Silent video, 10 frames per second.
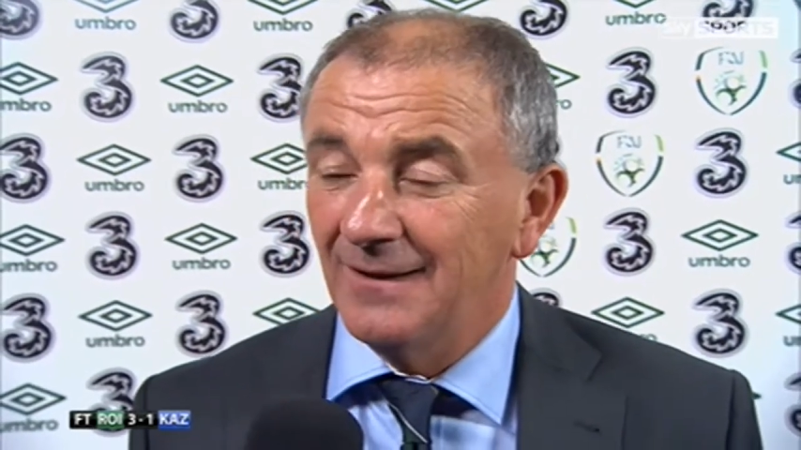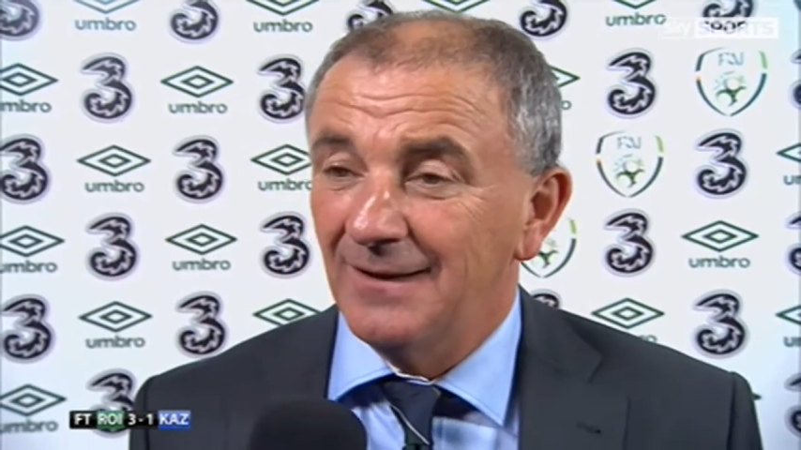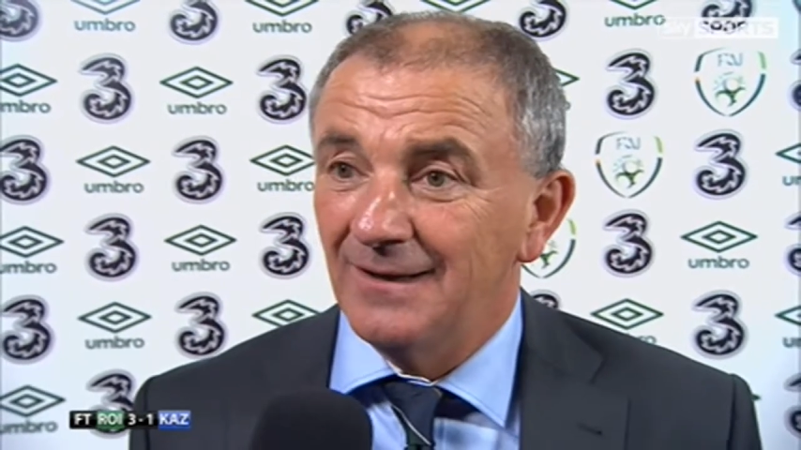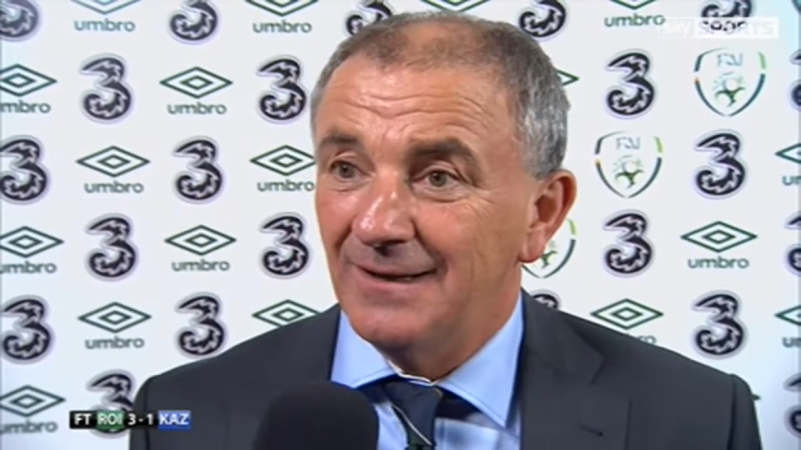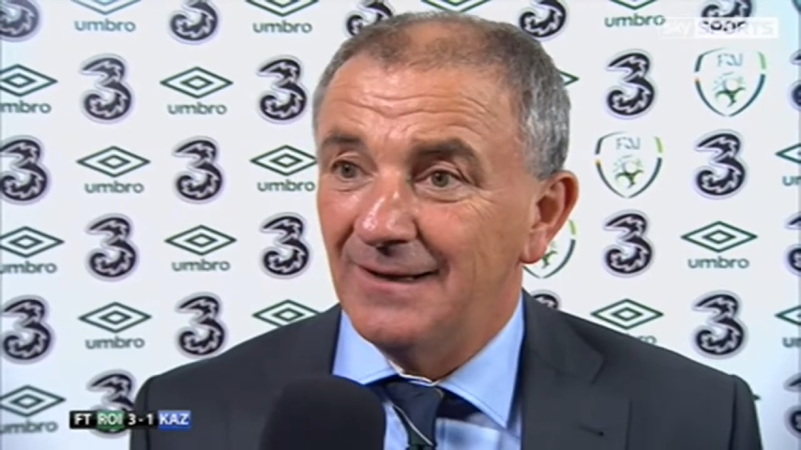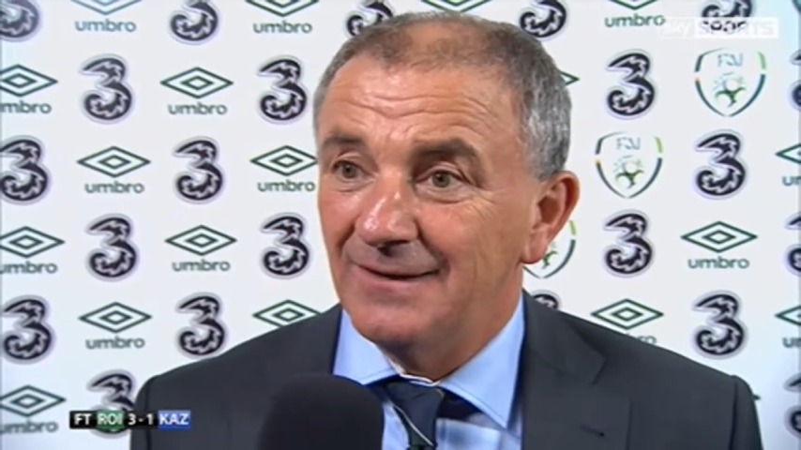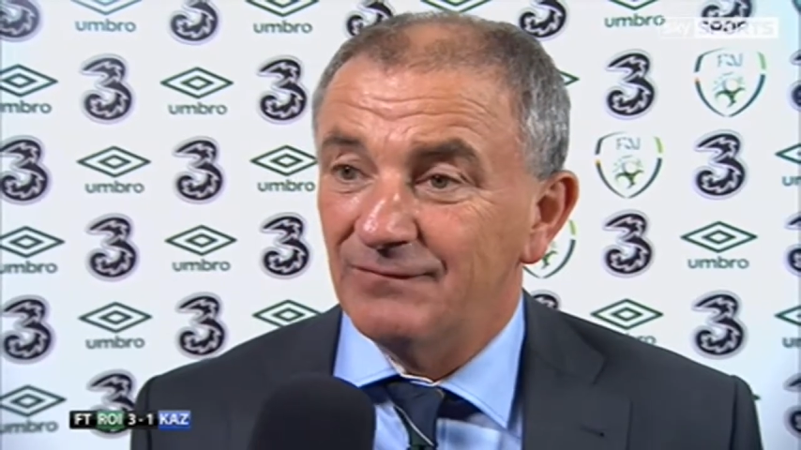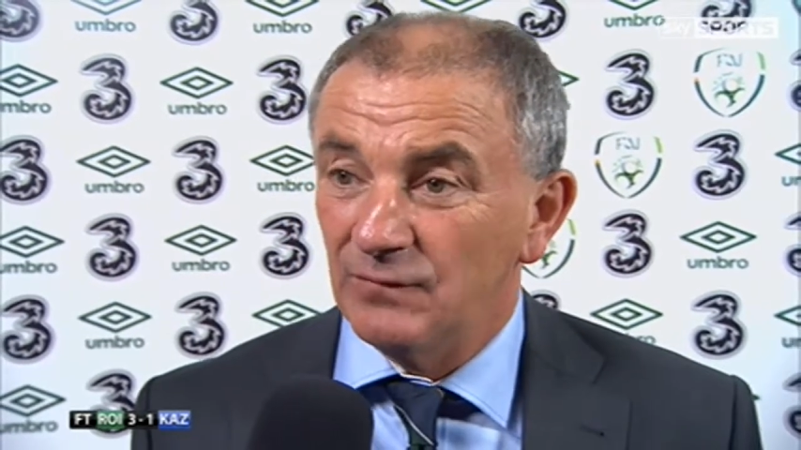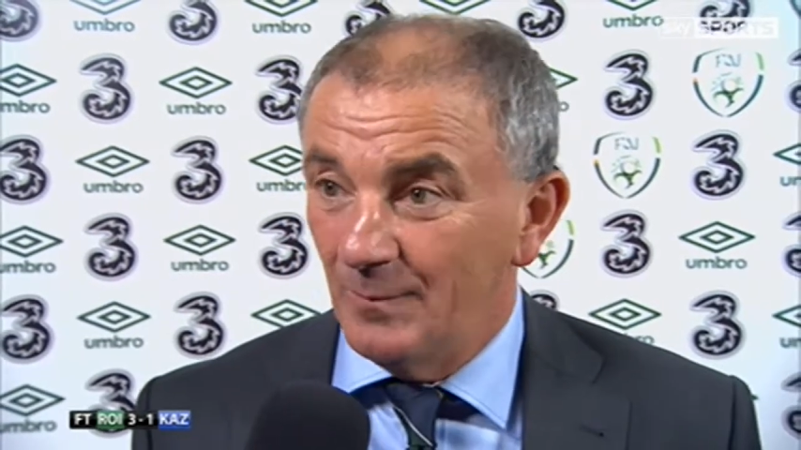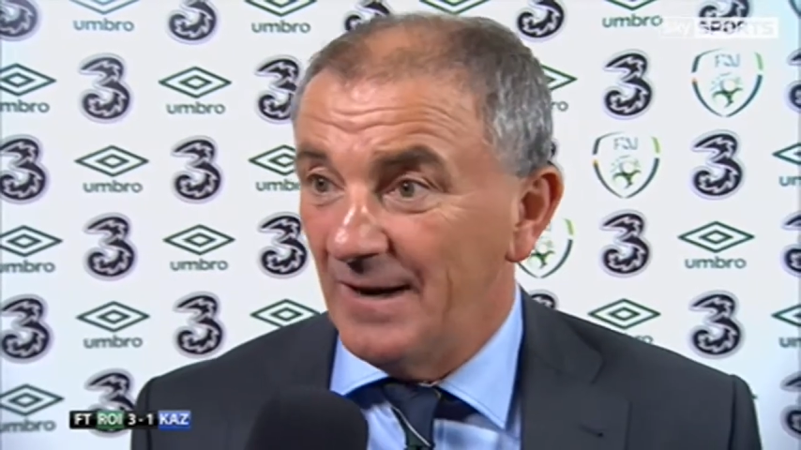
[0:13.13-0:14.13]

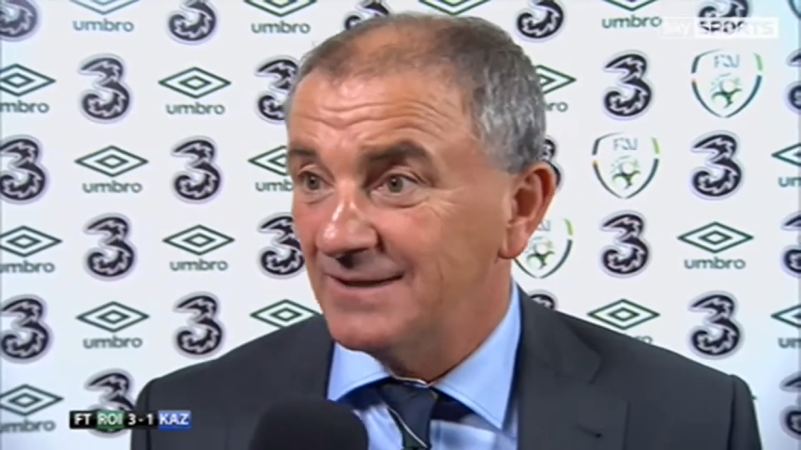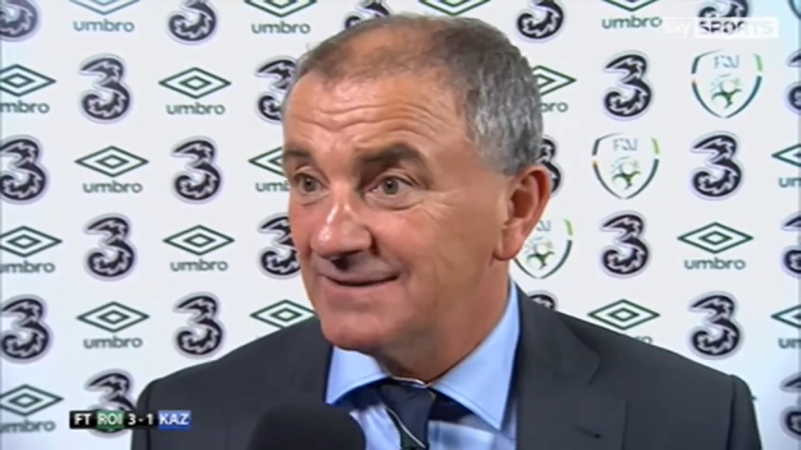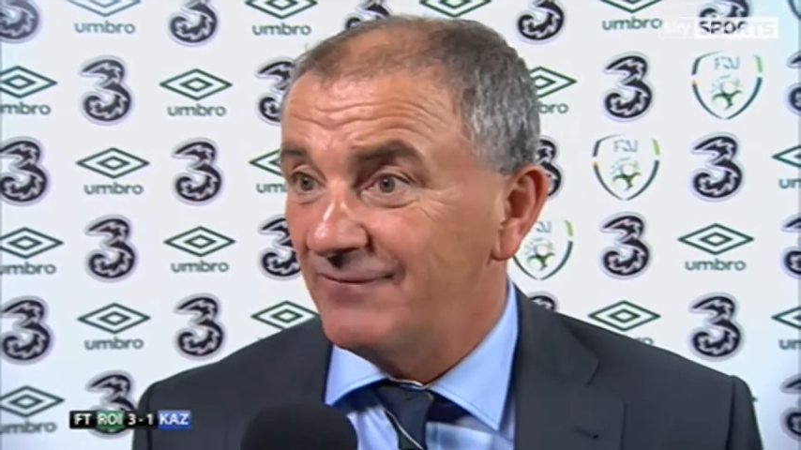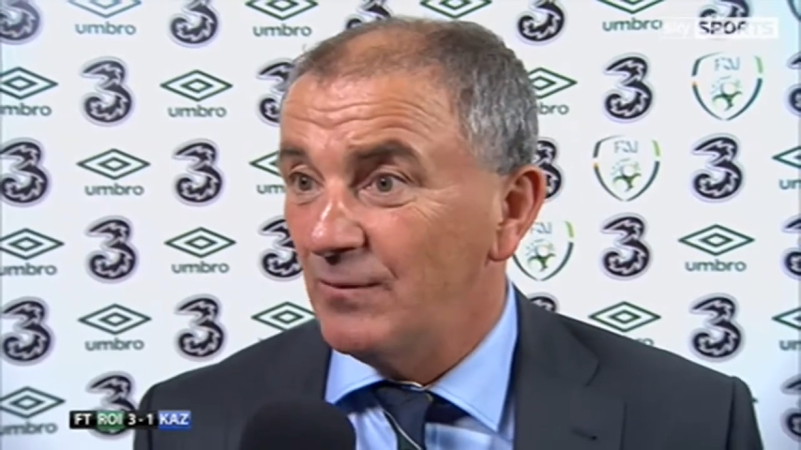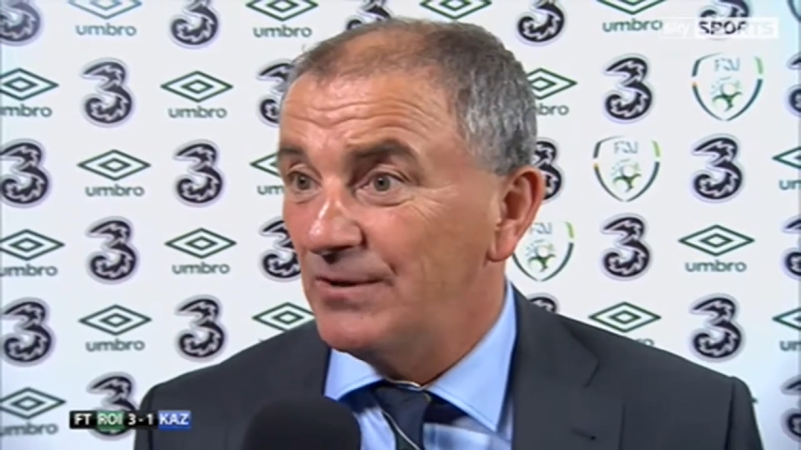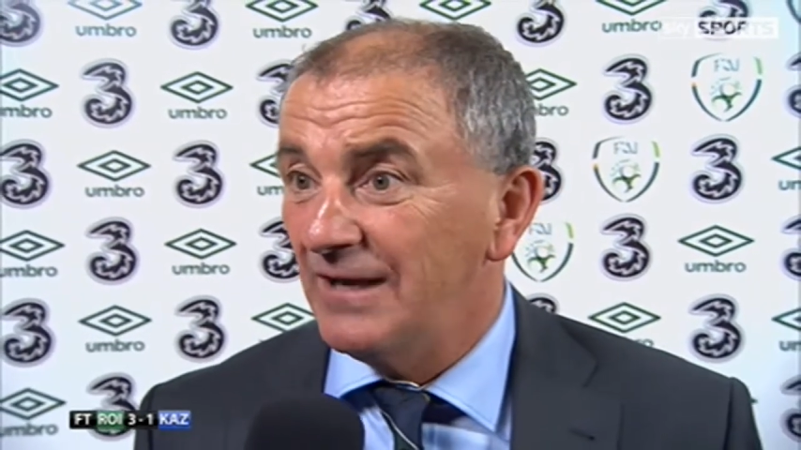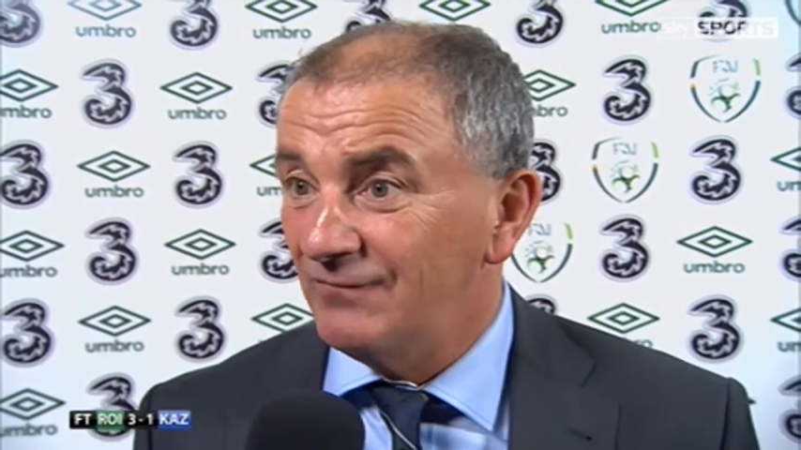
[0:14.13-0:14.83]
And full marks, everybody